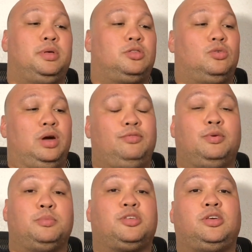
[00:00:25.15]
It's going
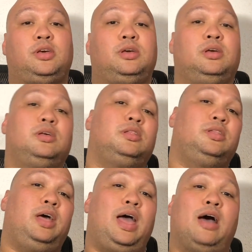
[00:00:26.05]
from C
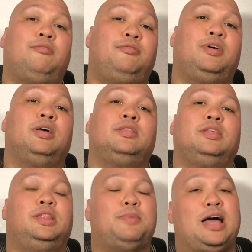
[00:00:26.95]
to F,
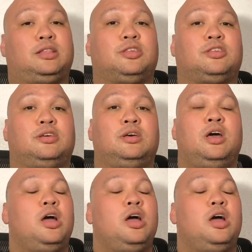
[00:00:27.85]
then back to C.